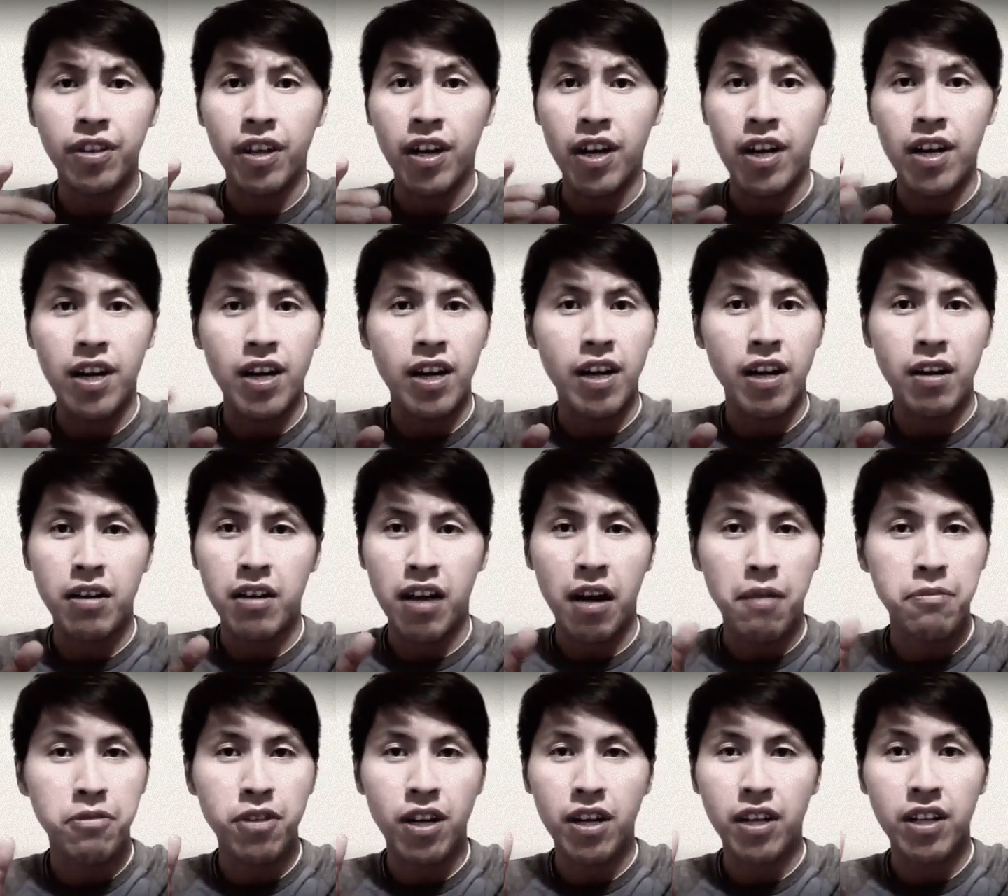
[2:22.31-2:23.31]
Uh,
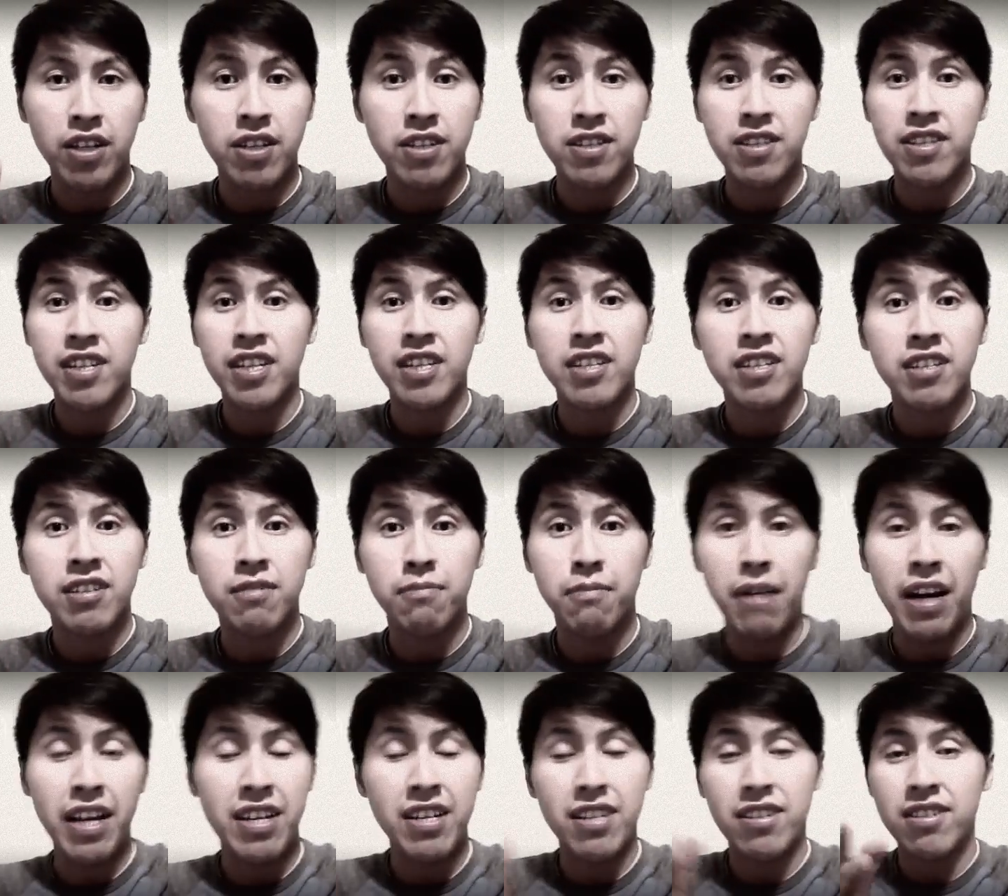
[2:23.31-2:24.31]
I'm talking six
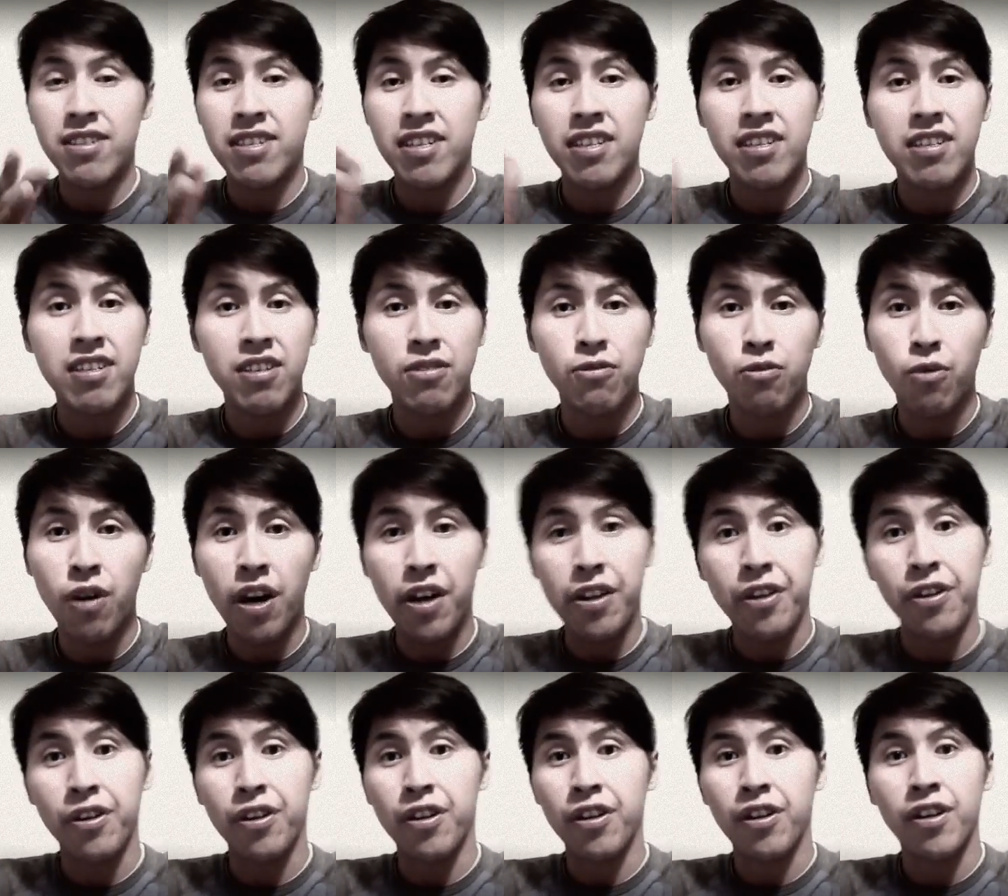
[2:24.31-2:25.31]
minus 60
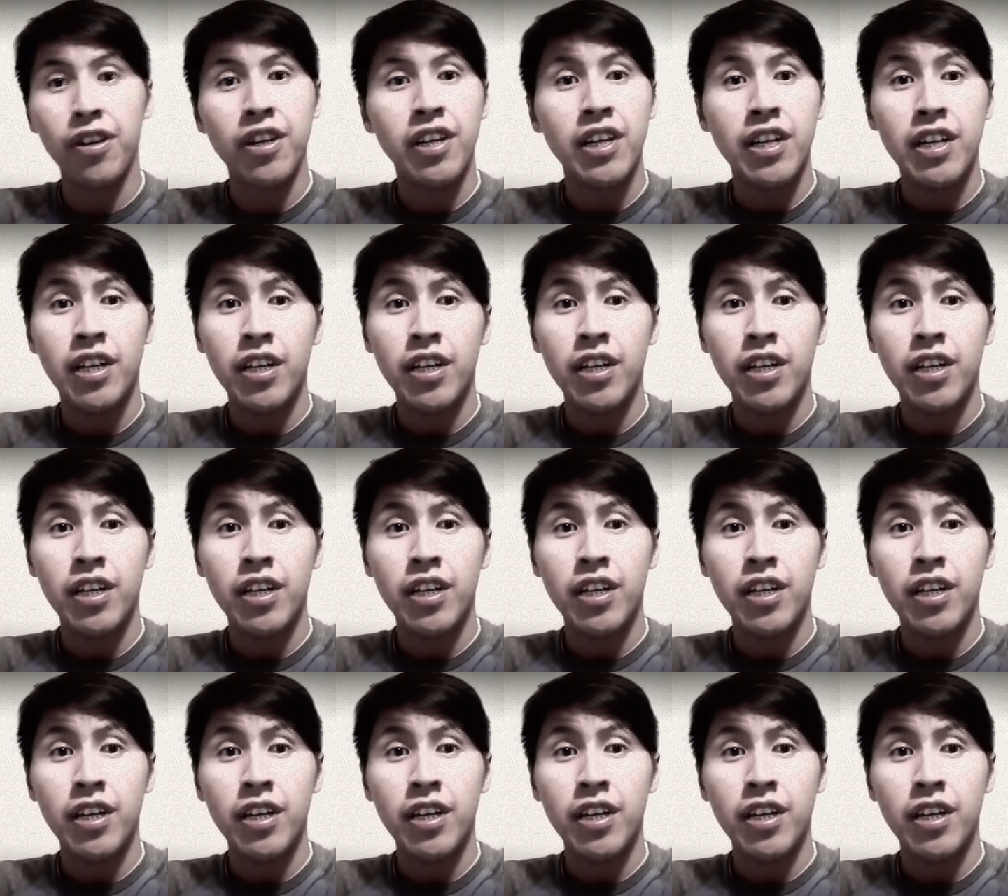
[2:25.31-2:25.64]
weather.